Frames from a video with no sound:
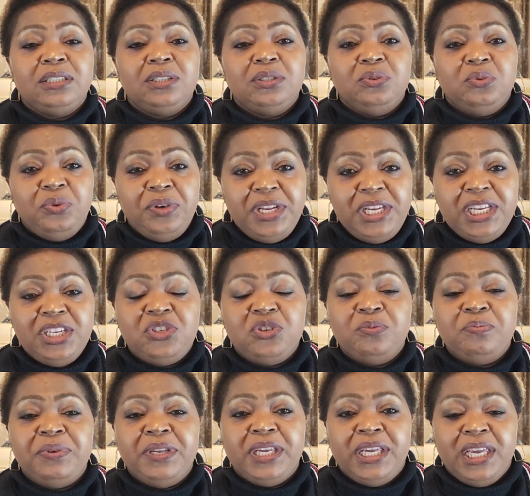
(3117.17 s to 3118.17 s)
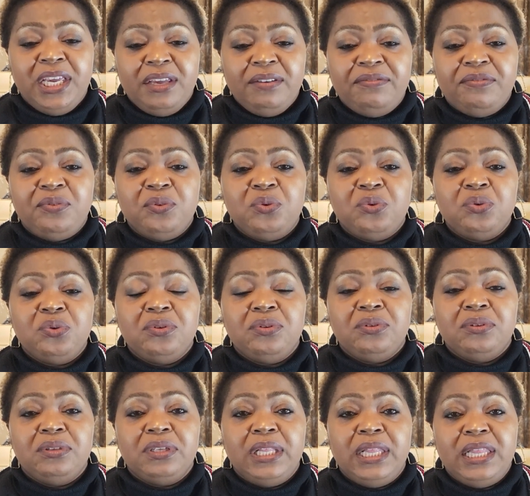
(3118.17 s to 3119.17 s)
we need to be careful
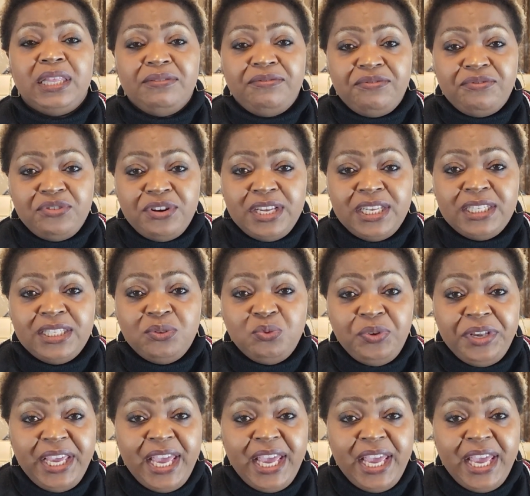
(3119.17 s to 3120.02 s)
the friends we